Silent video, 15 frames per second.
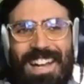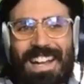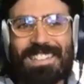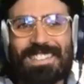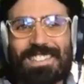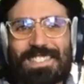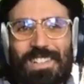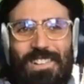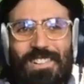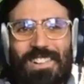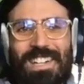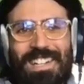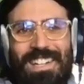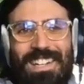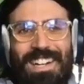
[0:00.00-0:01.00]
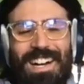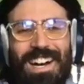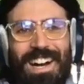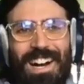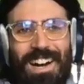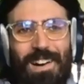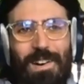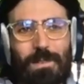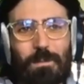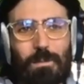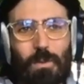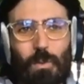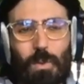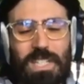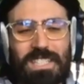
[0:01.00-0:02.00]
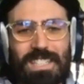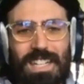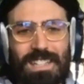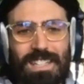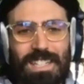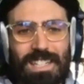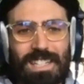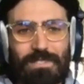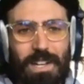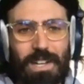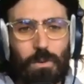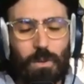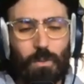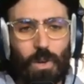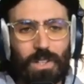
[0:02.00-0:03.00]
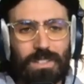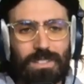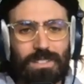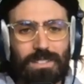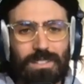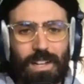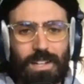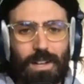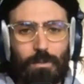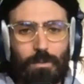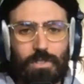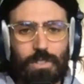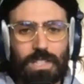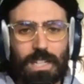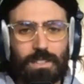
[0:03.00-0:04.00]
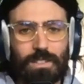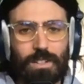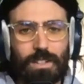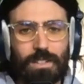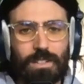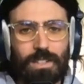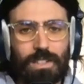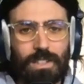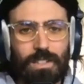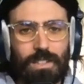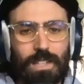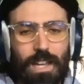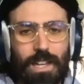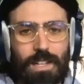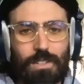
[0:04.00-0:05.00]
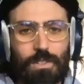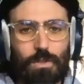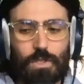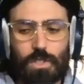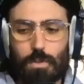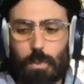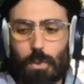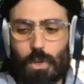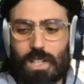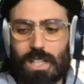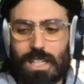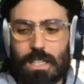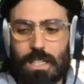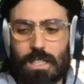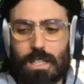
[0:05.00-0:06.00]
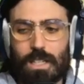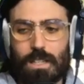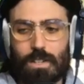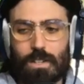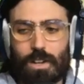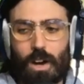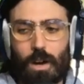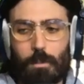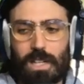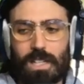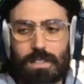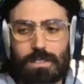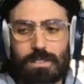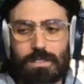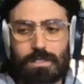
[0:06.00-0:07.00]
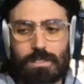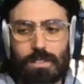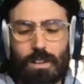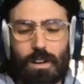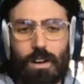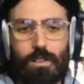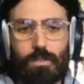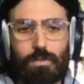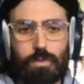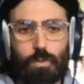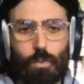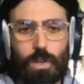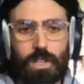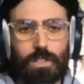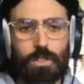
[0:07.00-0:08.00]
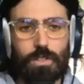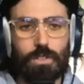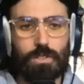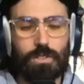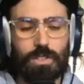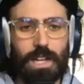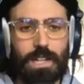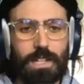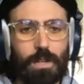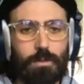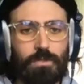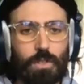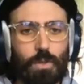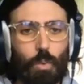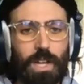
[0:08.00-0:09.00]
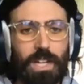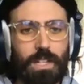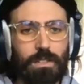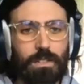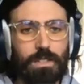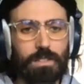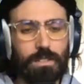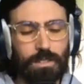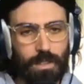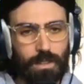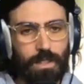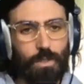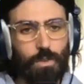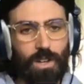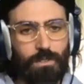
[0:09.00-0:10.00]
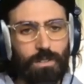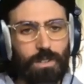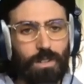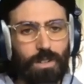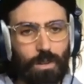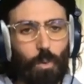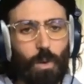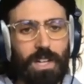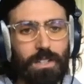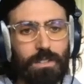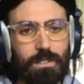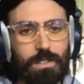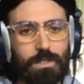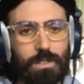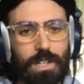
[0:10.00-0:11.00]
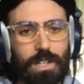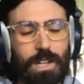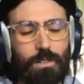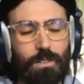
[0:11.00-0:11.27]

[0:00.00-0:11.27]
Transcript: and so. Um, we said that if anyone wants to sign up for Tecton, and you just put in the comments of when you're signing up for the waiting list, because I think you have a, a waiting list right now,